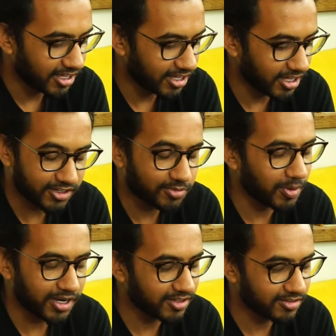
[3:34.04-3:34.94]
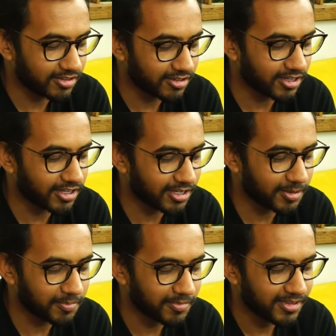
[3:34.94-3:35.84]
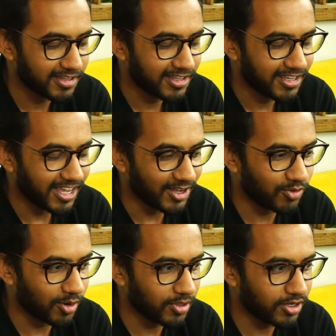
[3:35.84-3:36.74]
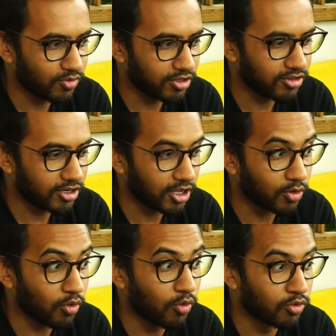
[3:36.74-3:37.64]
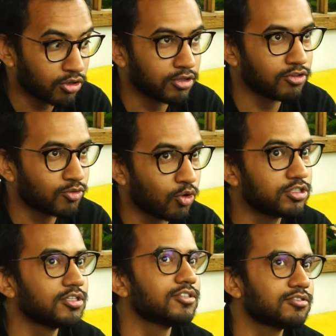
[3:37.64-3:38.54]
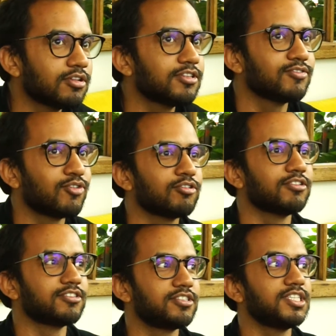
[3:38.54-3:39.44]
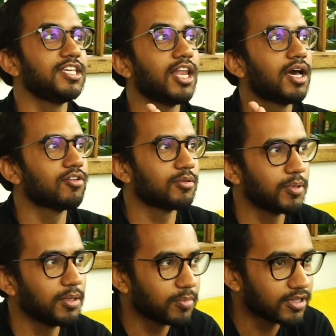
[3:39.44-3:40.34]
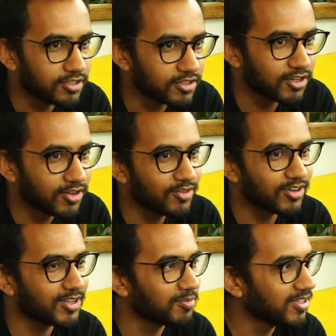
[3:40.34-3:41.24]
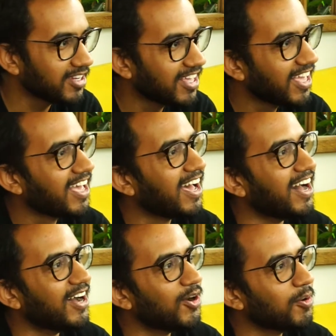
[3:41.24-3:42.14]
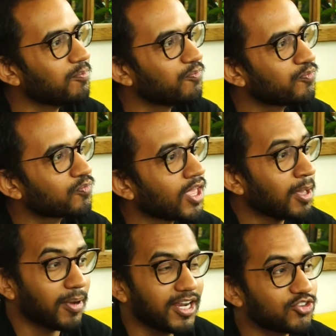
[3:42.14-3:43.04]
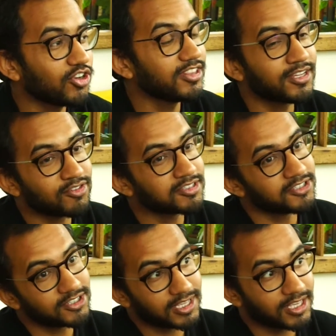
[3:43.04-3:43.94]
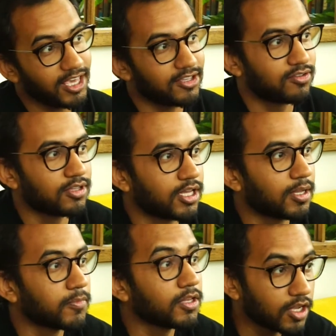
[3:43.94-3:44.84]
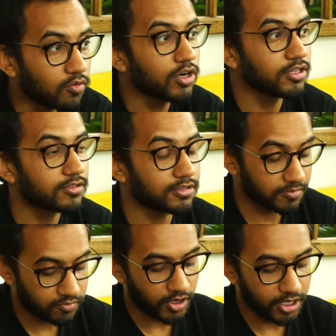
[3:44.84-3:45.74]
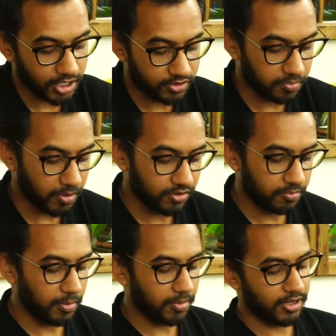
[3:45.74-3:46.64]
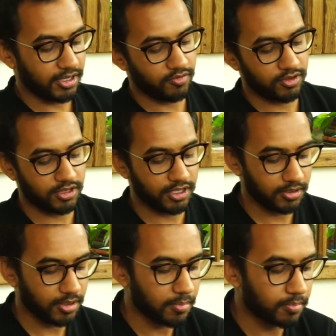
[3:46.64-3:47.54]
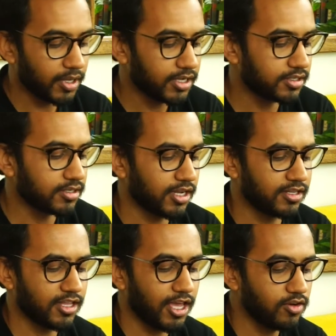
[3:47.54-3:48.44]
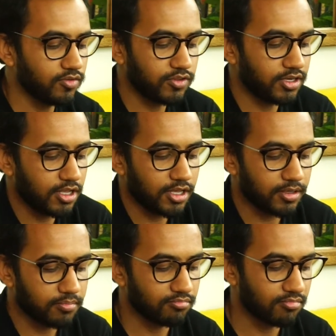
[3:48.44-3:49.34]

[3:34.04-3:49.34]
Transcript: experience, and for me it was that oh, okay, this coaching is only for the C-level people, you know what I mean? But actually that was not the case. There were very experienced people and everything, but at the end of the day,